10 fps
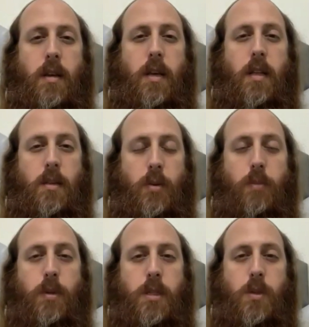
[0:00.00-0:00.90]
and to
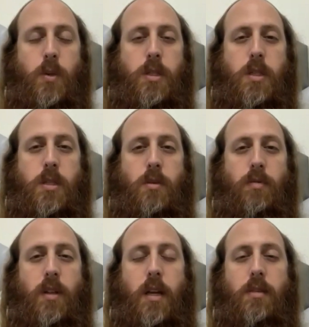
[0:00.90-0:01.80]
be sources of
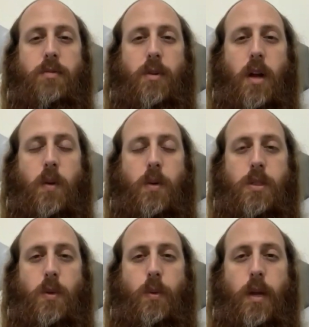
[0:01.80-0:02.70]
light for our
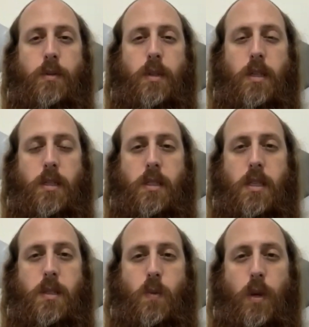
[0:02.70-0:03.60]
surroundings
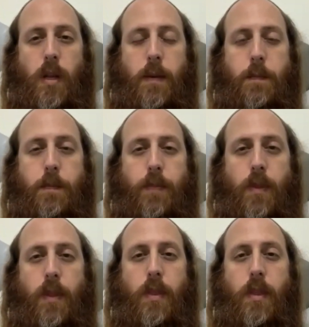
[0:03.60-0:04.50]
as well,
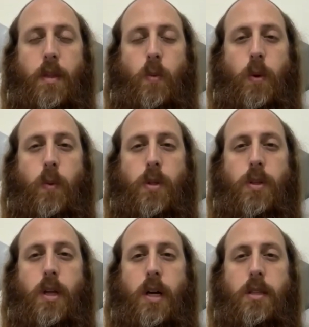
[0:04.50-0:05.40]
that we will
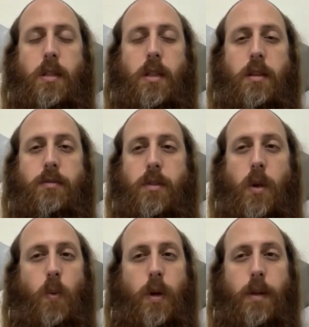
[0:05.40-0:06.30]
not leave
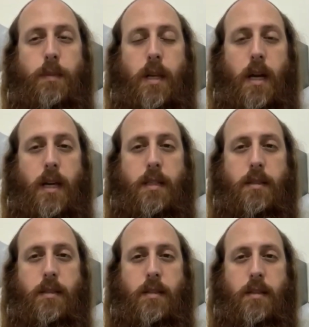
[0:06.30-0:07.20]
no one
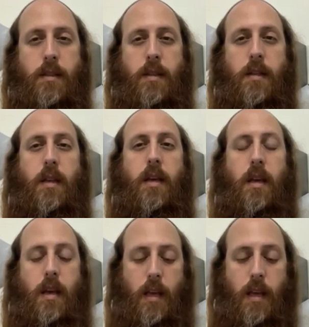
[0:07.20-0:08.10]
behind
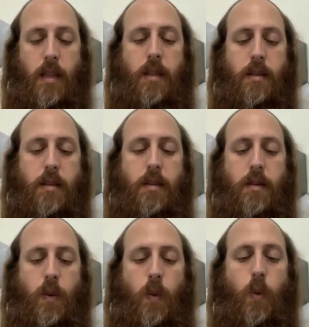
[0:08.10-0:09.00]
and
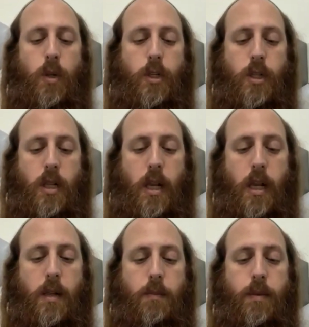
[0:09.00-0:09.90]
we shall
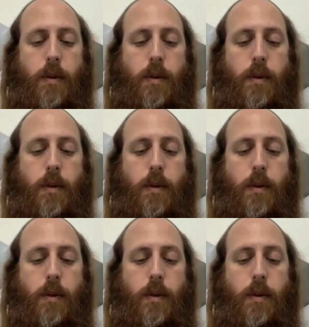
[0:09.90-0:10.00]
help